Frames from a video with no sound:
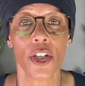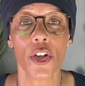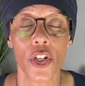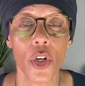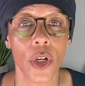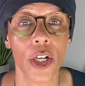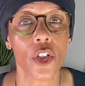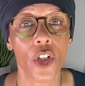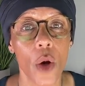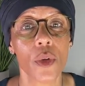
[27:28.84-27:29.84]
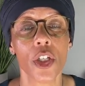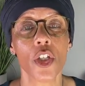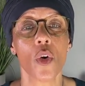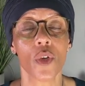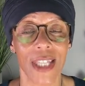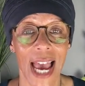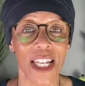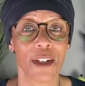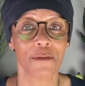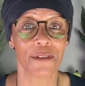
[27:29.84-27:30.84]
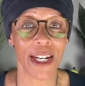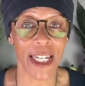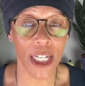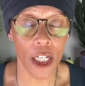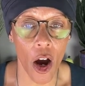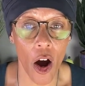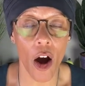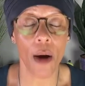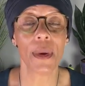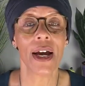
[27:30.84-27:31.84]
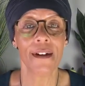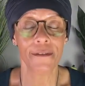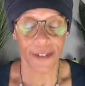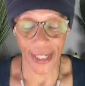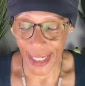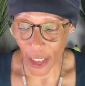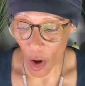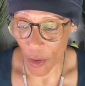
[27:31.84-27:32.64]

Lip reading: so you can go to your test feeling calm, feeling